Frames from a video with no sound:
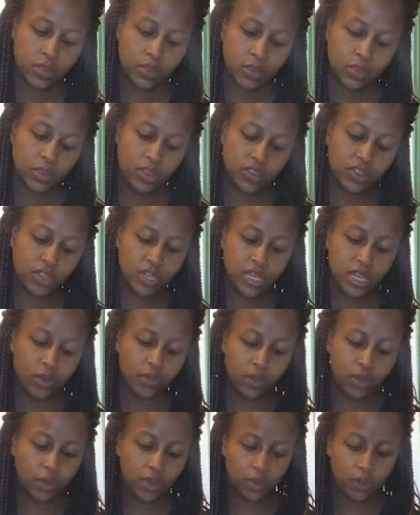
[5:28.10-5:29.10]
So there
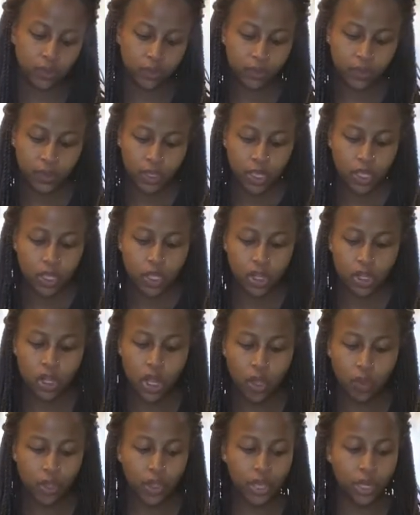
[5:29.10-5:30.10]
we go.
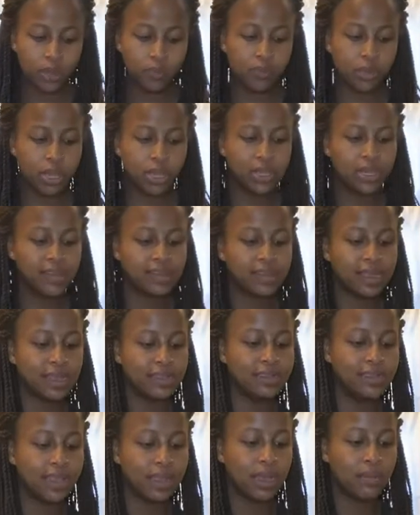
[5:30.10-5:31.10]
Now we're gonna bring this
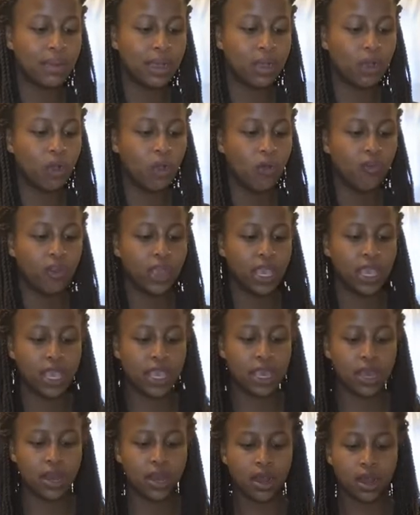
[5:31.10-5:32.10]
container back over
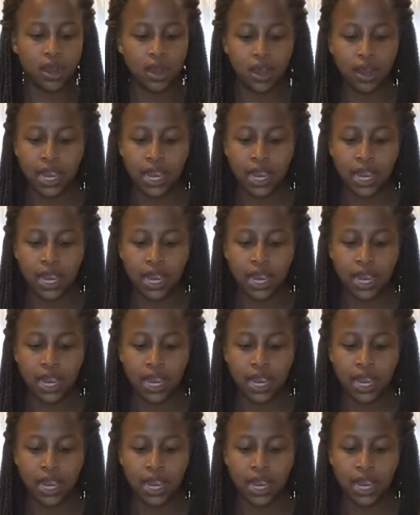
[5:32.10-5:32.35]
here